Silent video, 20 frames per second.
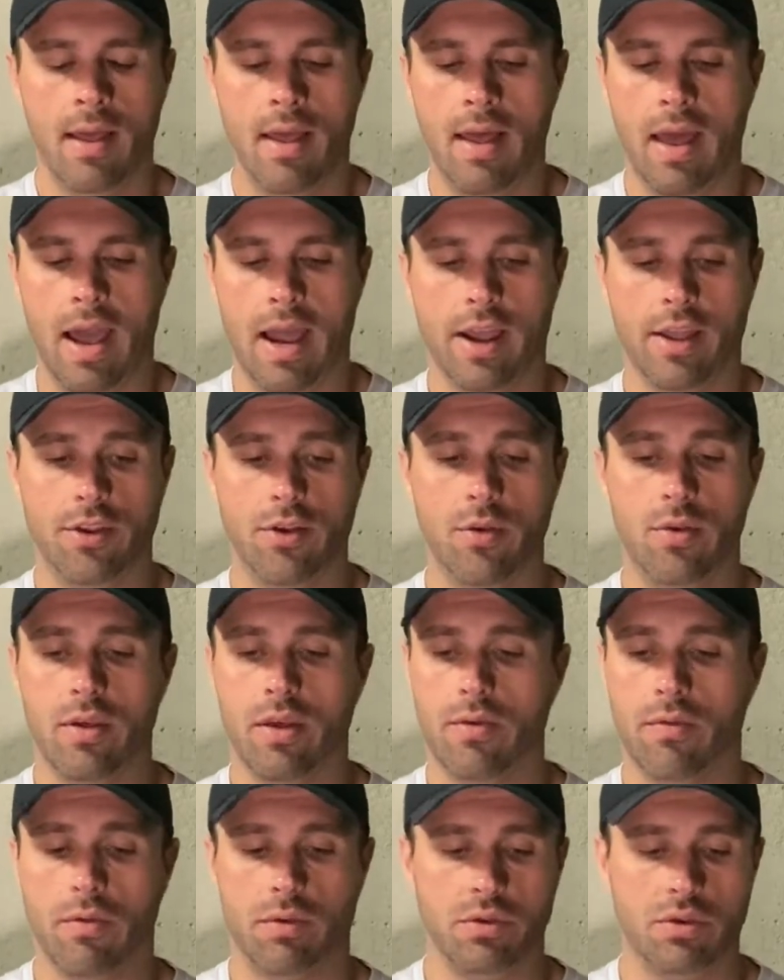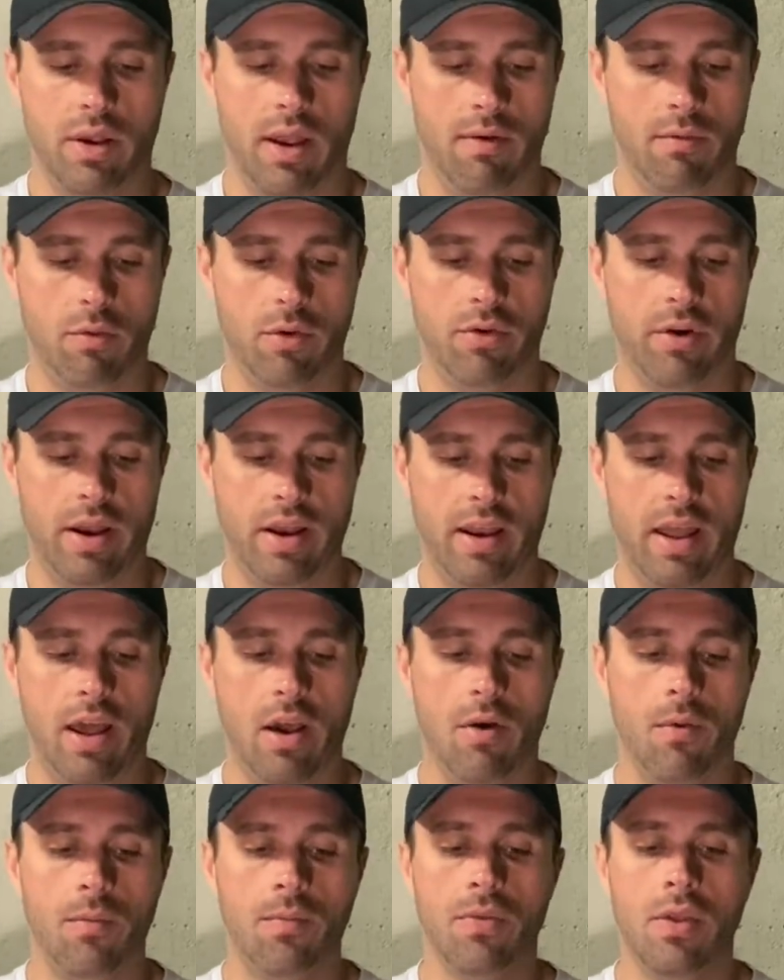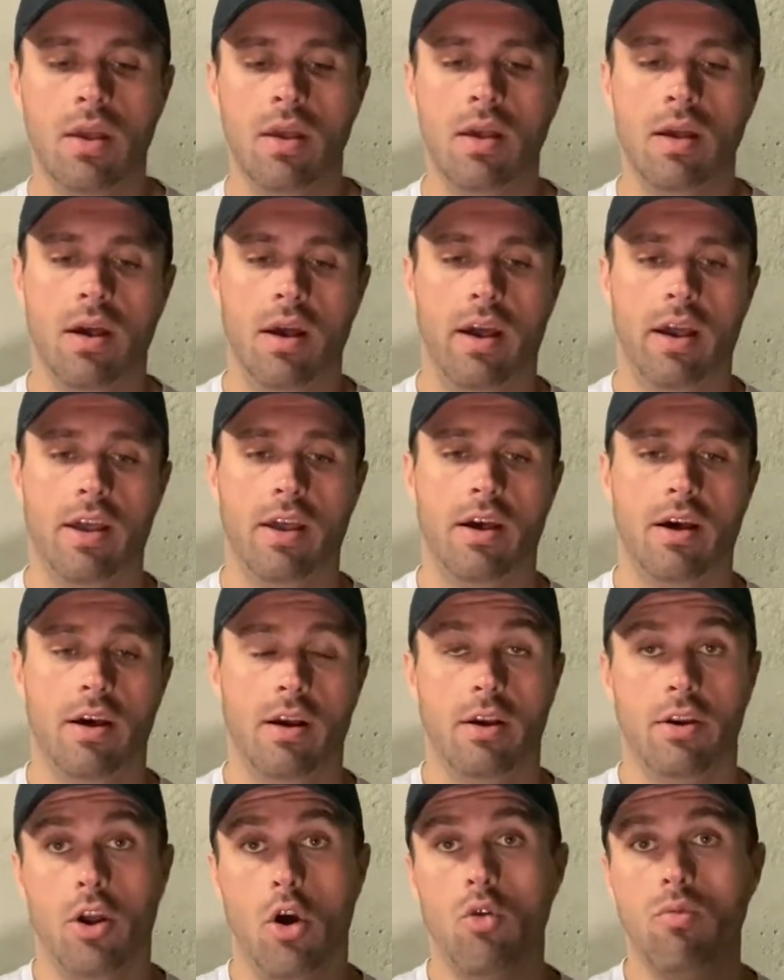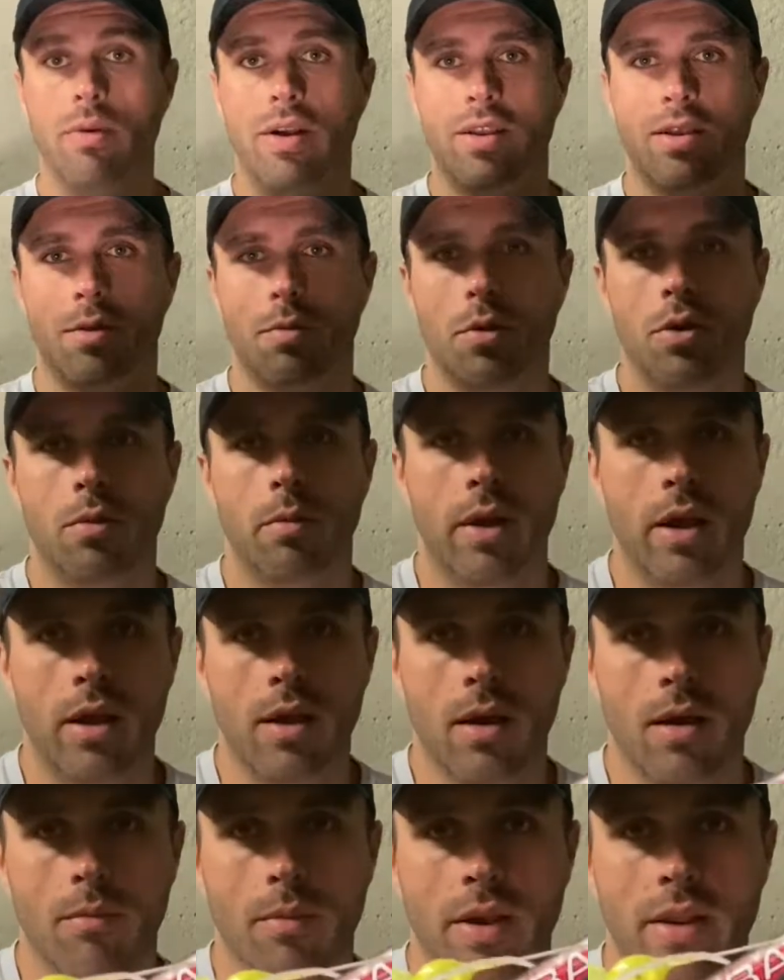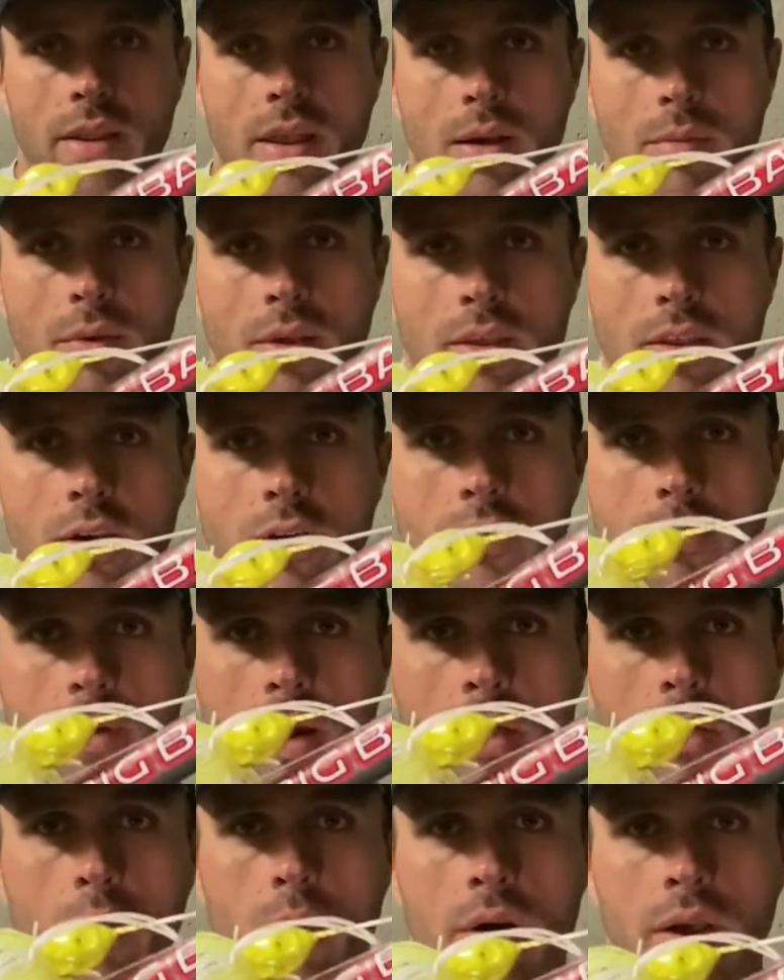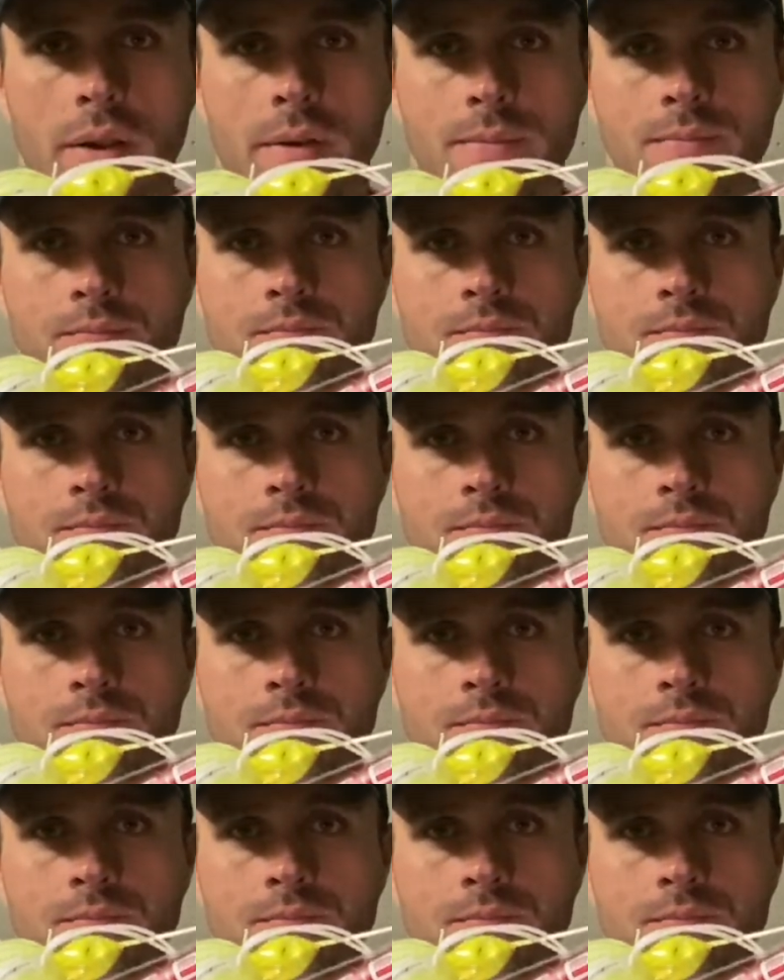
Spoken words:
I can use this for what you have on right now, a homemade spinnerbait. I made that myself, by the way.